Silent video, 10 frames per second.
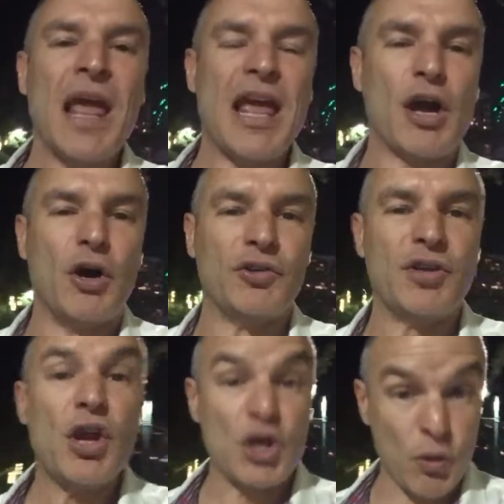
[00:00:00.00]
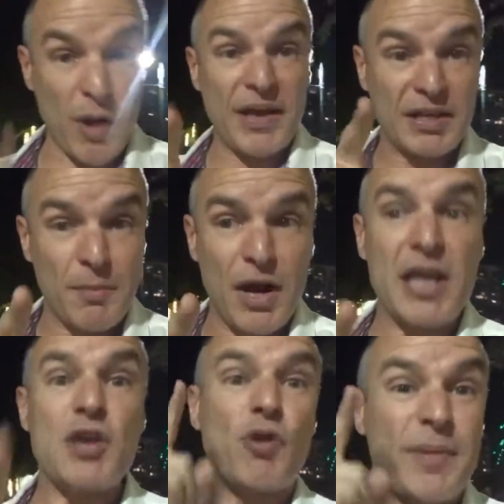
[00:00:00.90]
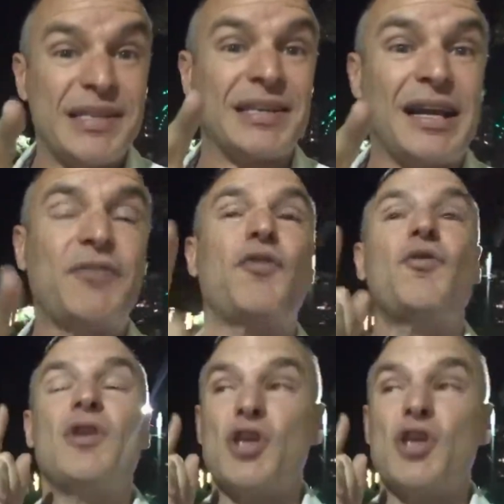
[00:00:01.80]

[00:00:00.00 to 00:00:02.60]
He goes, you want to make some money? You want to be successful?